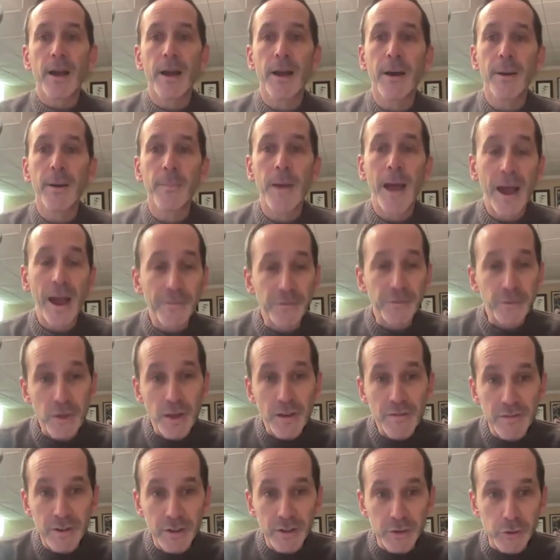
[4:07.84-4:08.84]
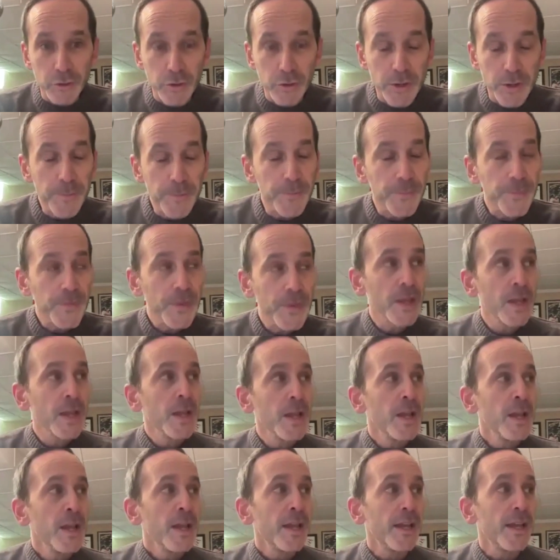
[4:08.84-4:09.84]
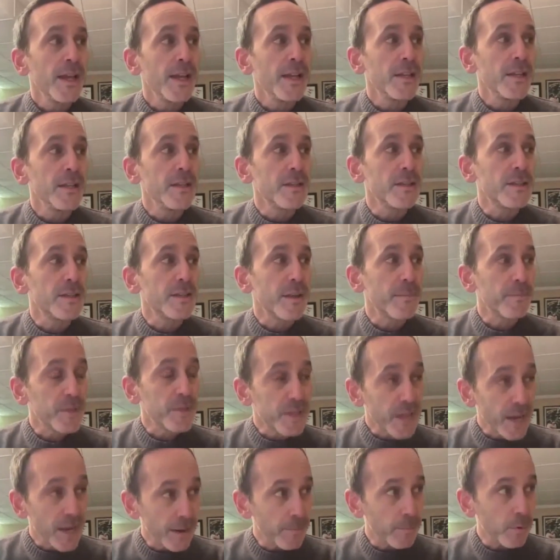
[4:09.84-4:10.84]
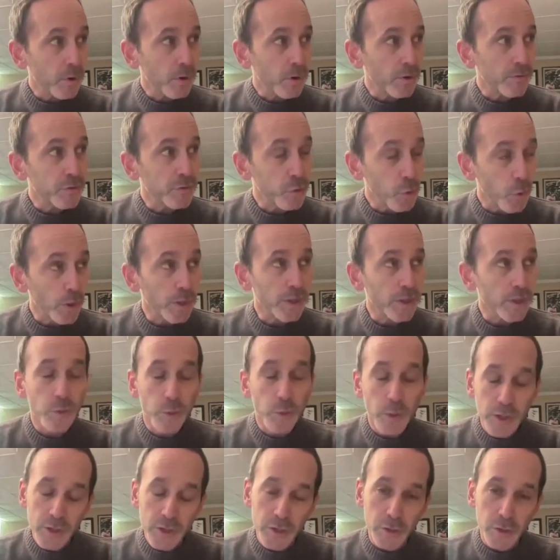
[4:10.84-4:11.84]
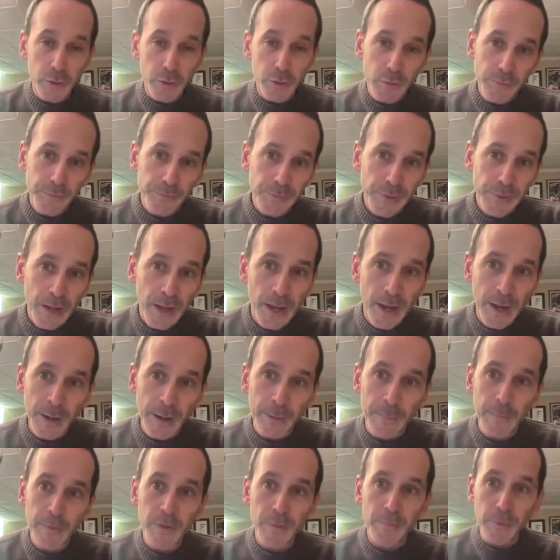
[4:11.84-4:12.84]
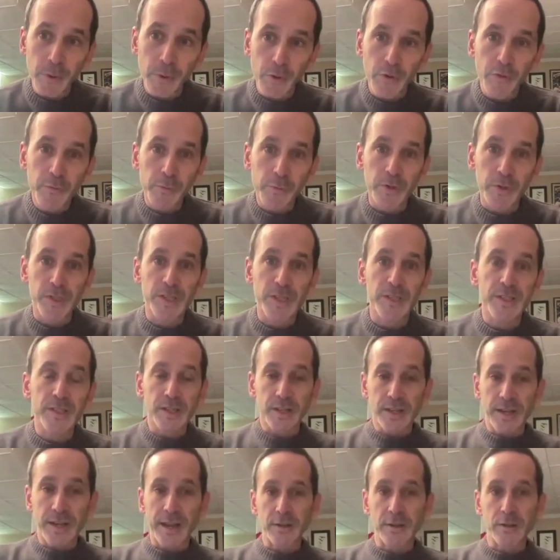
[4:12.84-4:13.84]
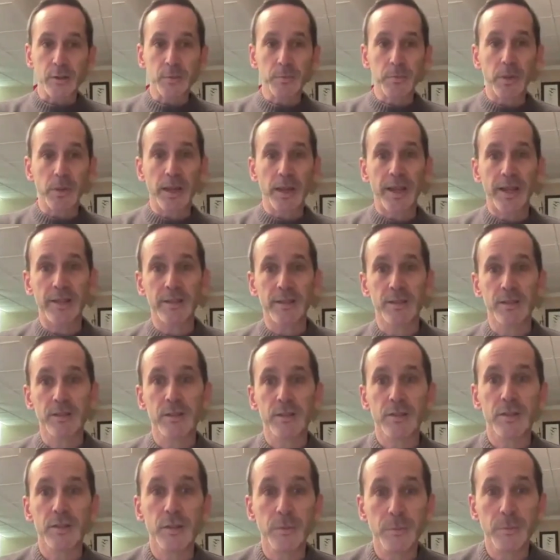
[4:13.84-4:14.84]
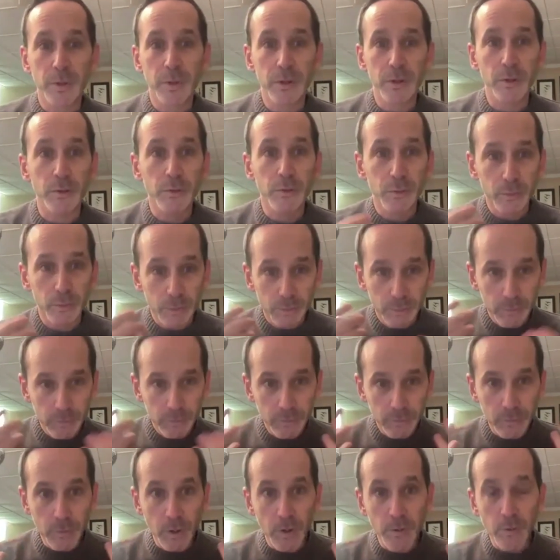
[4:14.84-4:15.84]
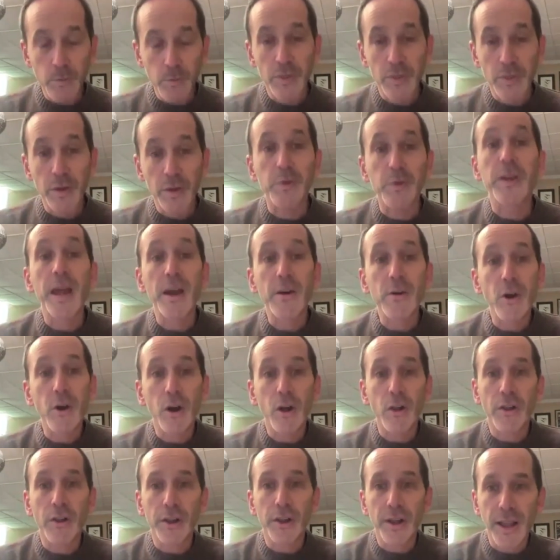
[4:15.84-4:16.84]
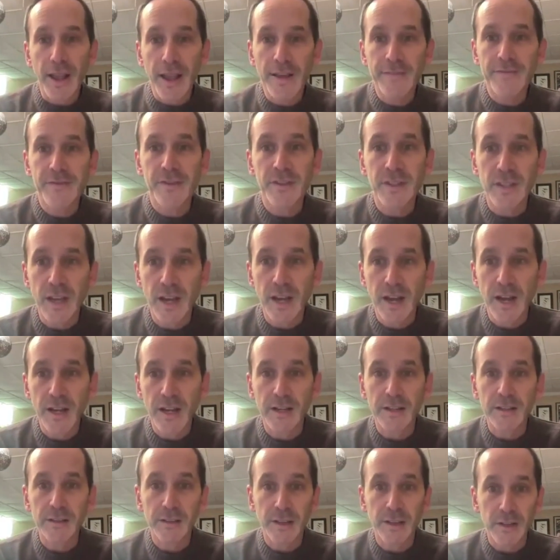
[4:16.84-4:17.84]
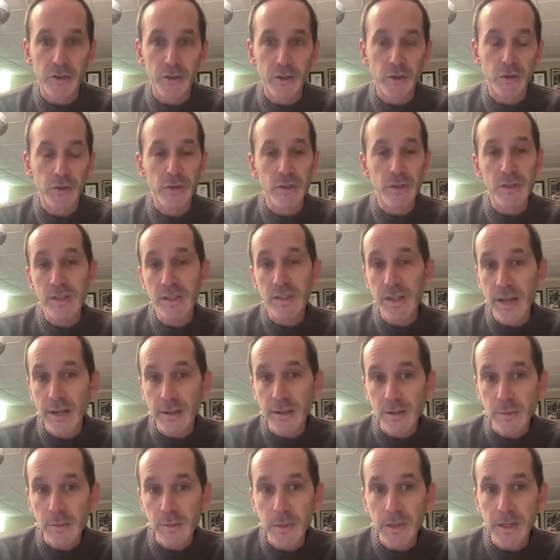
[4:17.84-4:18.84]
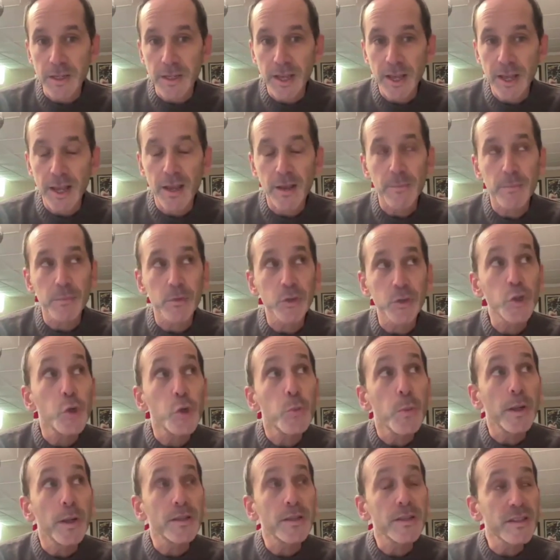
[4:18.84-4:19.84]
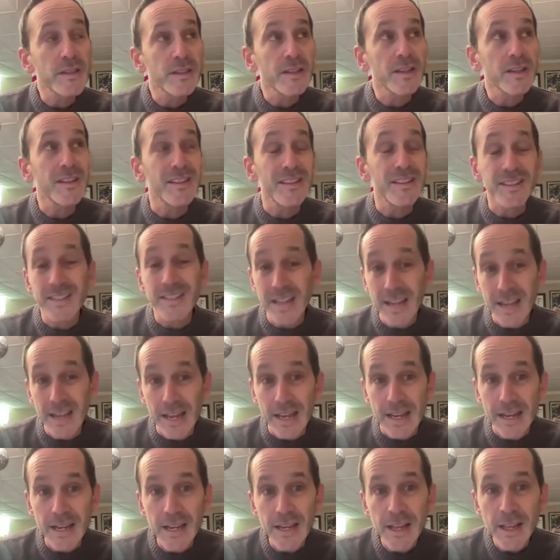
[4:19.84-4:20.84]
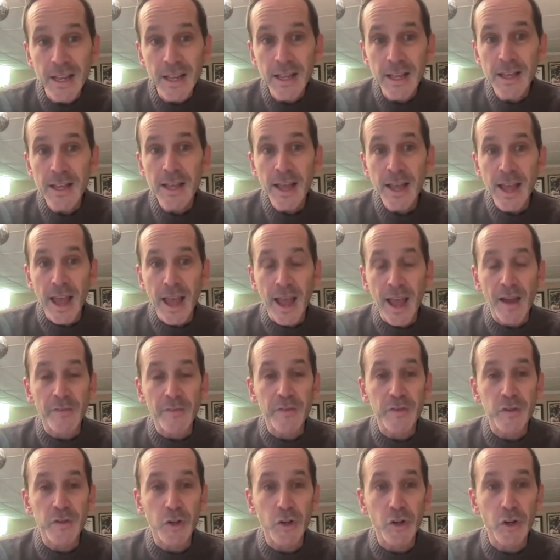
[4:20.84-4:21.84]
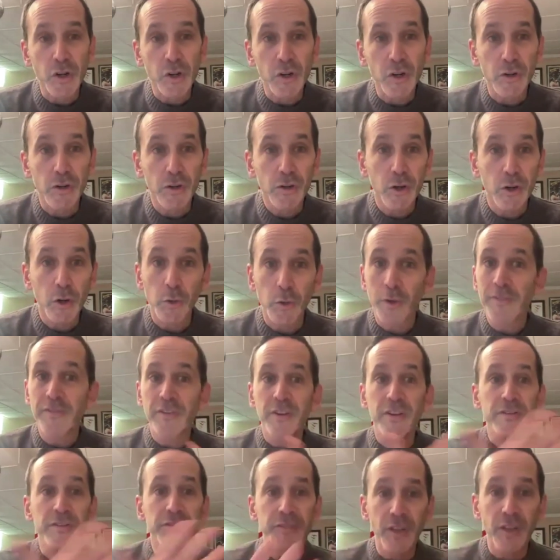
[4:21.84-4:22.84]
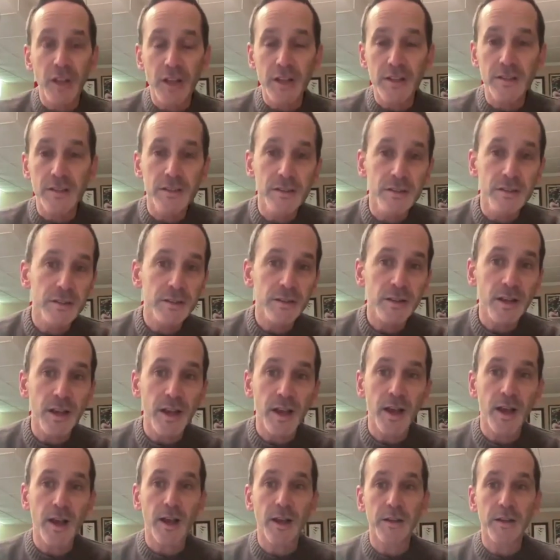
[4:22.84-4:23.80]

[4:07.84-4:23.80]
after that victory, in September of 2022, the Bureau of Prisons announced plans to build what they were now calling FCI Letcher. This announcement came 2 months to the day after horrific floods